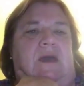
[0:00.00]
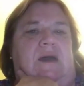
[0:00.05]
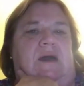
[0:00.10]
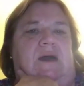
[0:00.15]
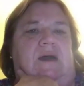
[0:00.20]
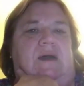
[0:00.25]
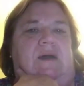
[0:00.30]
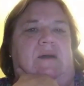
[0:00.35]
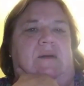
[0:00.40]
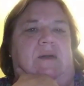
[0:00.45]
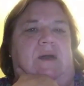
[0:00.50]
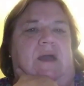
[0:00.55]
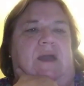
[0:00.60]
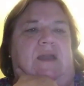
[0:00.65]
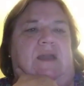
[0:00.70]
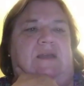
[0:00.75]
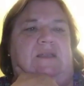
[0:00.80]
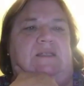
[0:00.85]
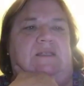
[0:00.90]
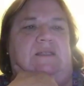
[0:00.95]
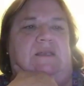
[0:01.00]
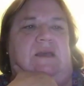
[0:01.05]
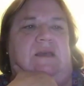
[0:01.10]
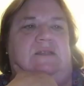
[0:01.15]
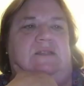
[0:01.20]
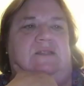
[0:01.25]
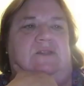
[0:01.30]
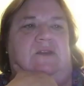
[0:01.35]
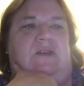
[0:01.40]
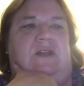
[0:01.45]
Uh, I guess
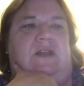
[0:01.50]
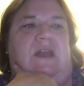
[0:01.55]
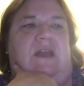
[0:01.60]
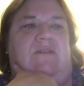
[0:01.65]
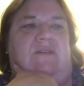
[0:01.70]
I started